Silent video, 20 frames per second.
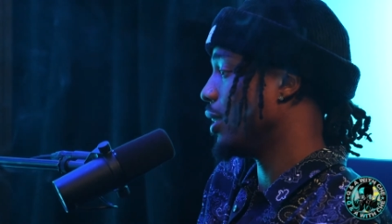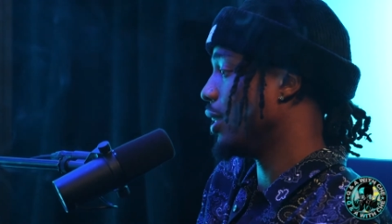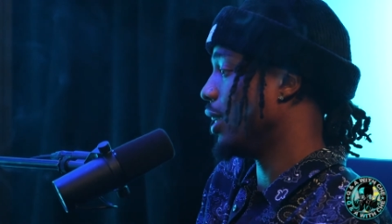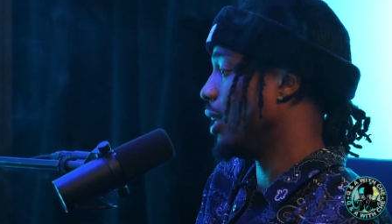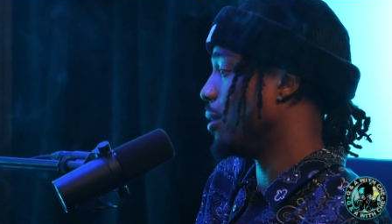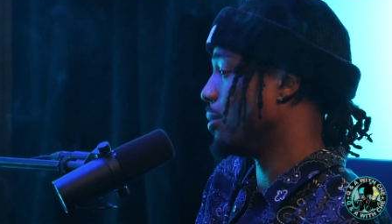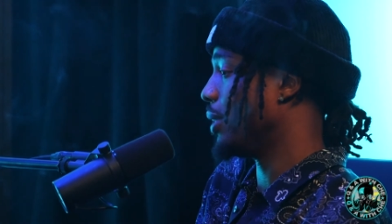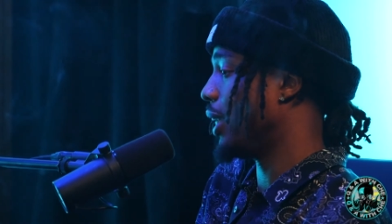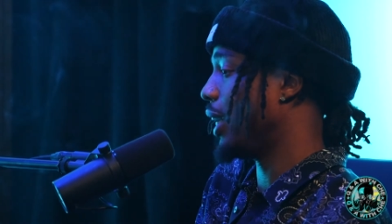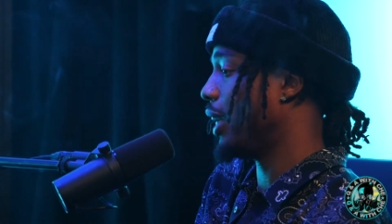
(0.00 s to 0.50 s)

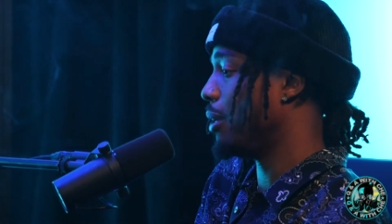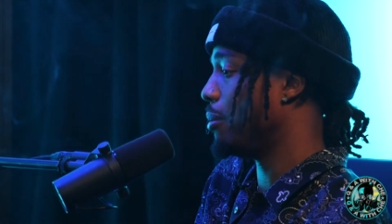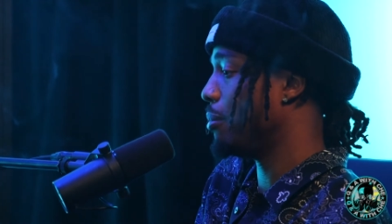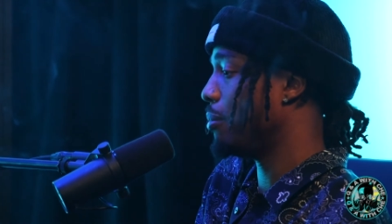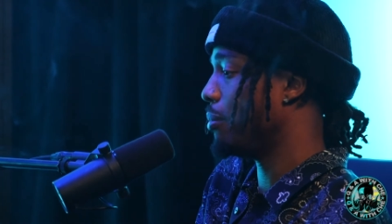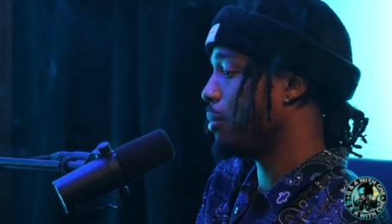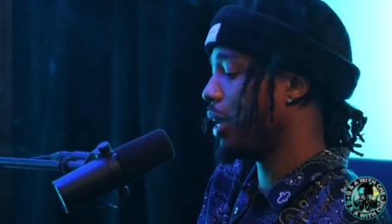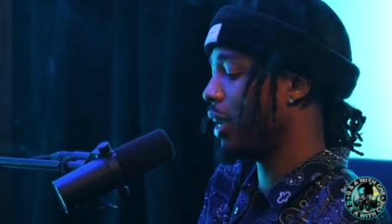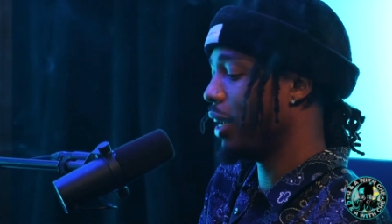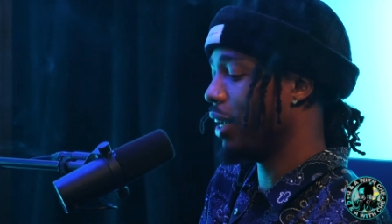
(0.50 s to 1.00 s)
I'm
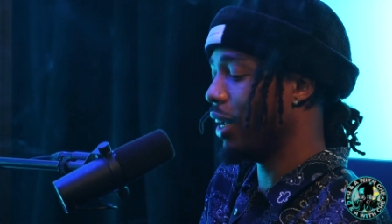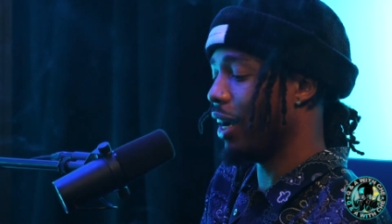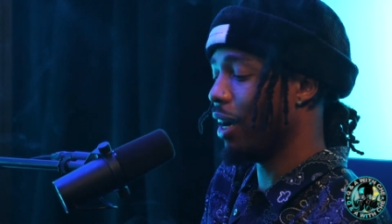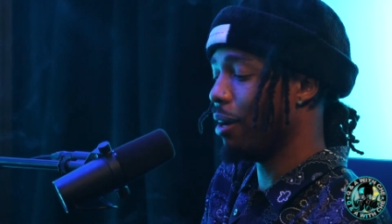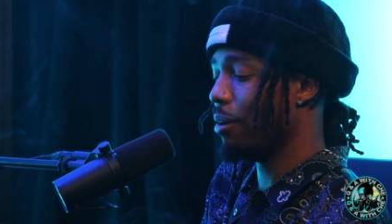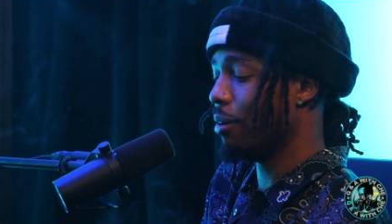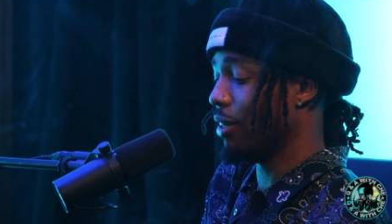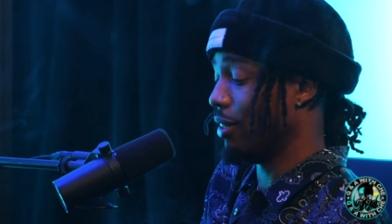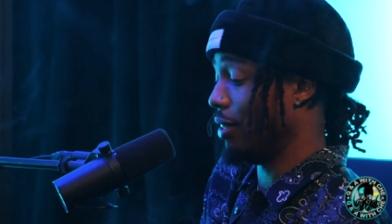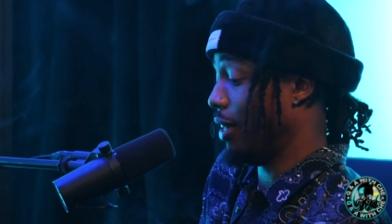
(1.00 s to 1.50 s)
like, man,
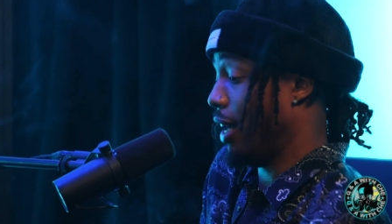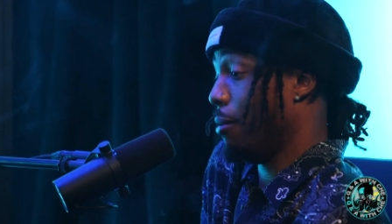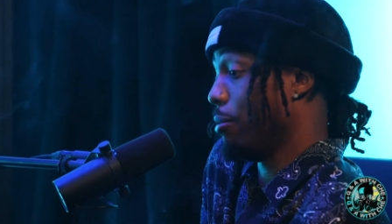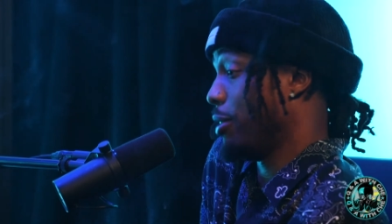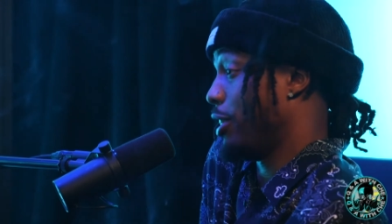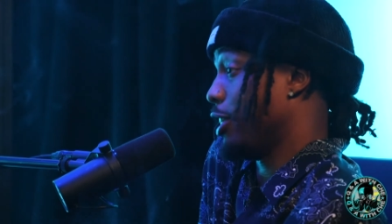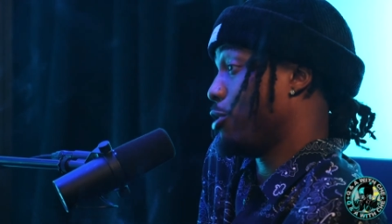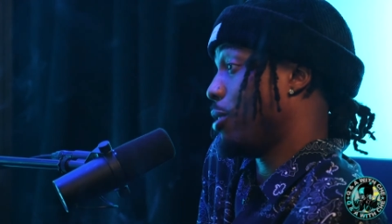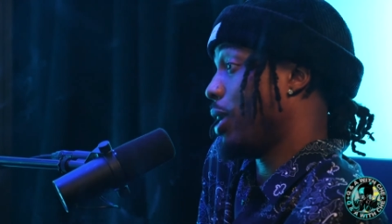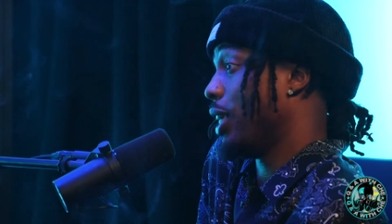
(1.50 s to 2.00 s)
I, I
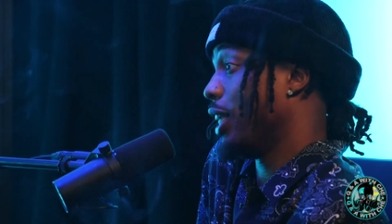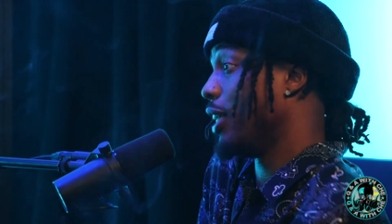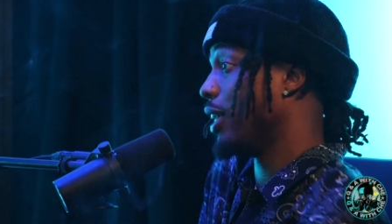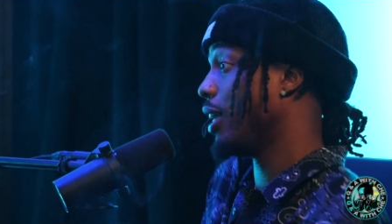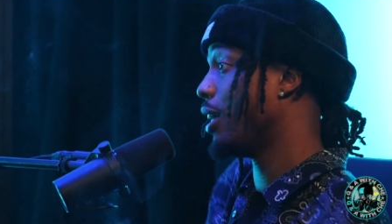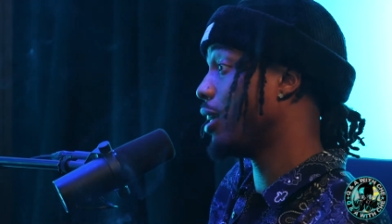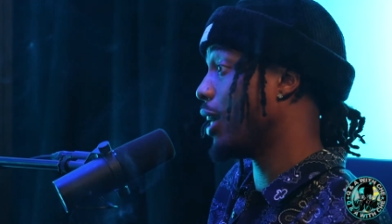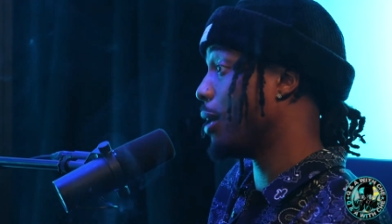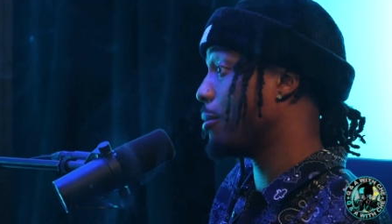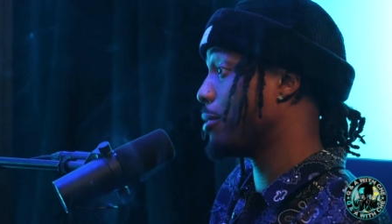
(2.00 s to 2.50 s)
was just you, trying to
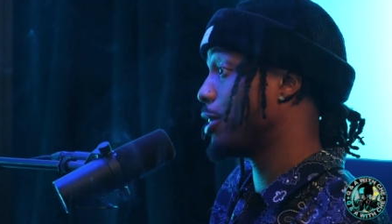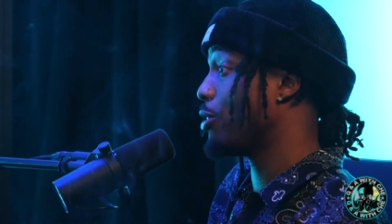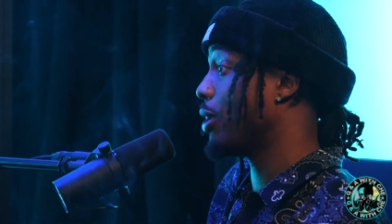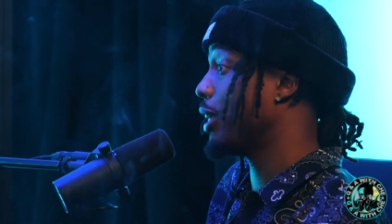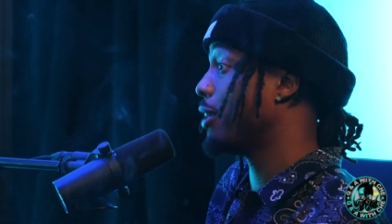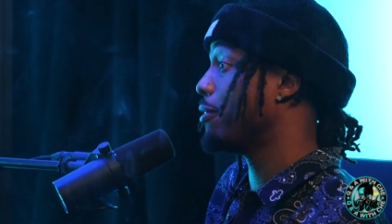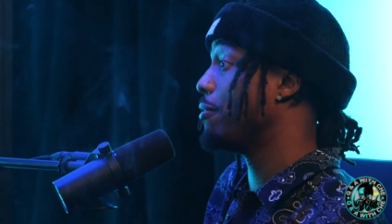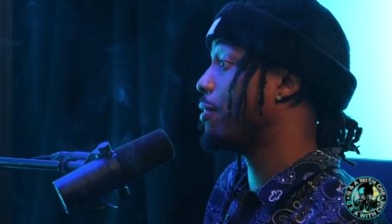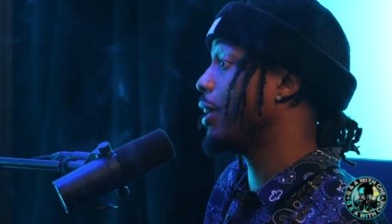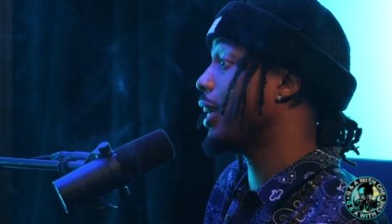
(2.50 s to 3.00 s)
learn. I was
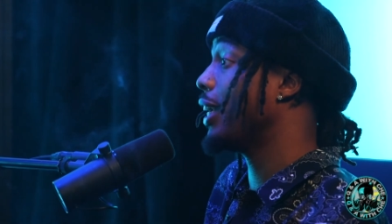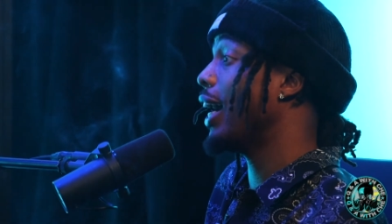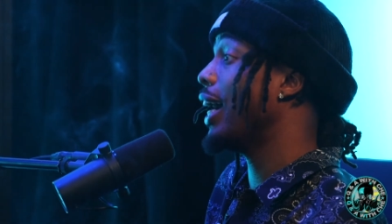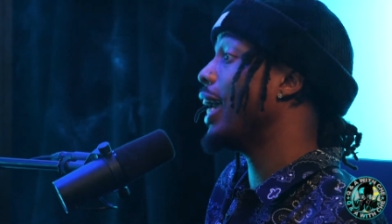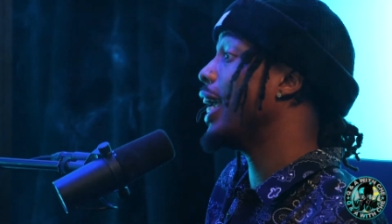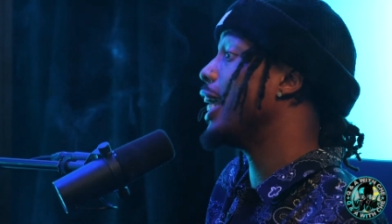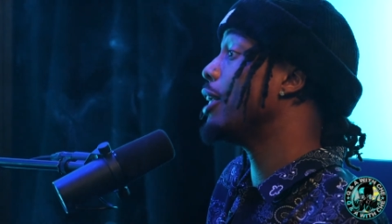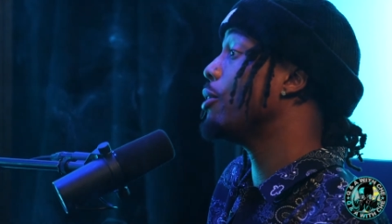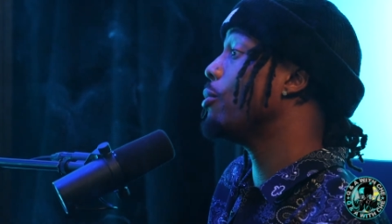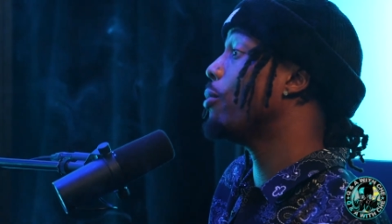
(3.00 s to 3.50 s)
trying just, to figure
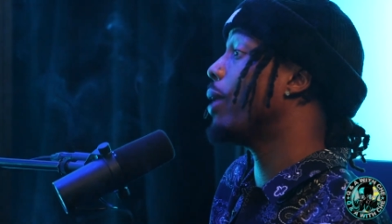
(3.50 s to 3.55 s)
out any